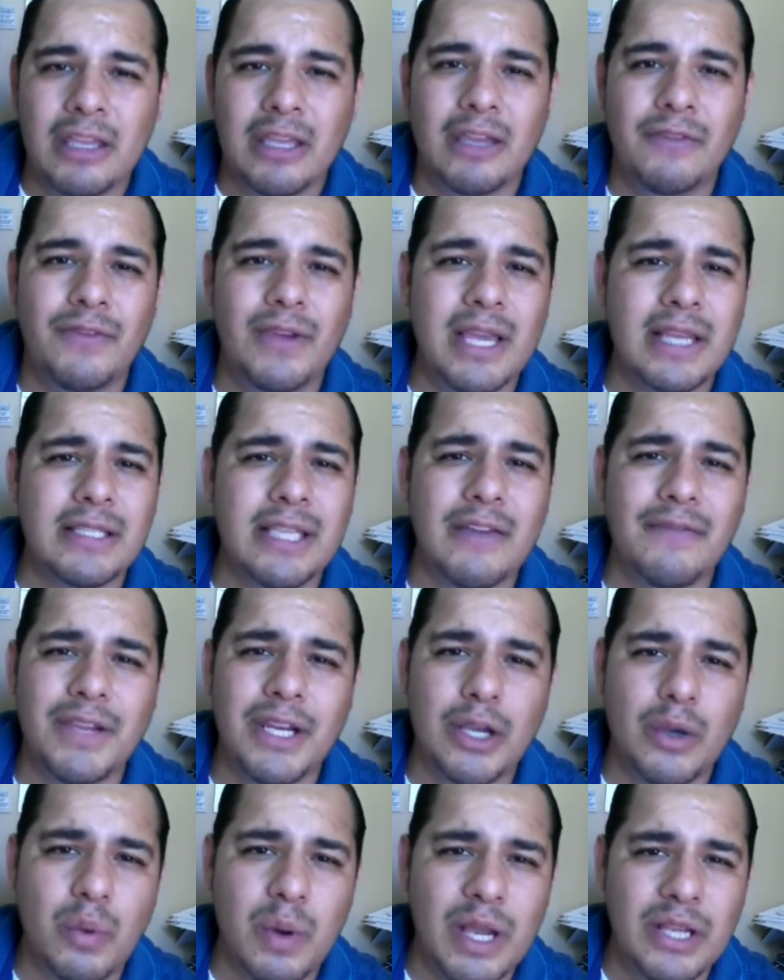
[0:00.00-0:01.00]
If you guys have
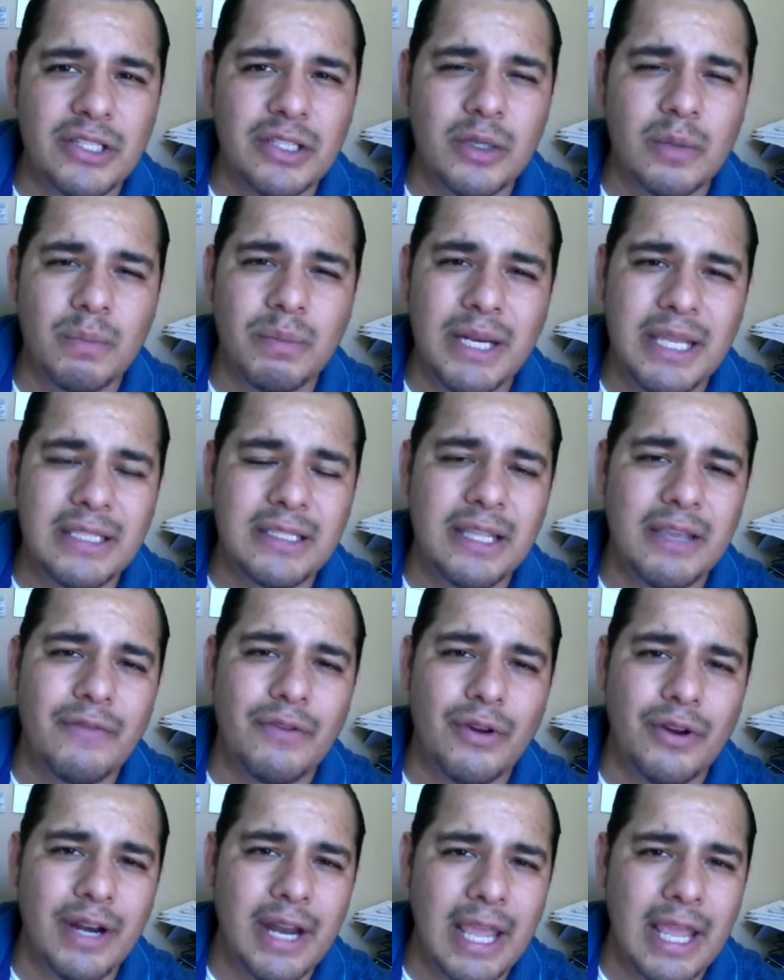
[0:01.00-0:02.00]
any questions, please leave
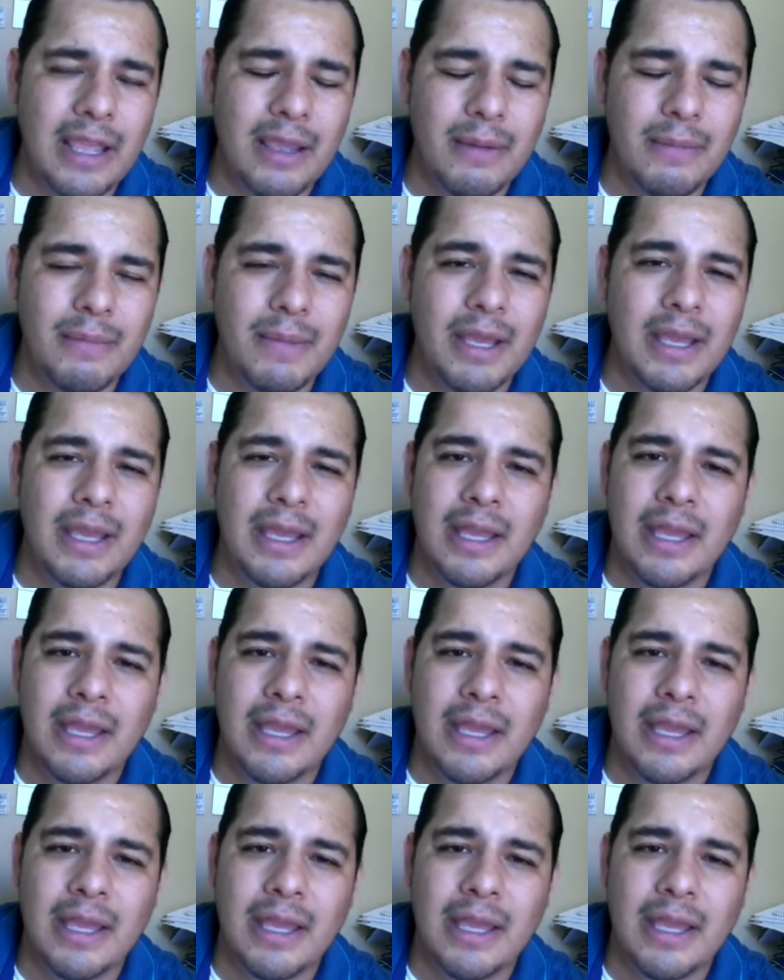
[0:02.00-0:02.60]
your name.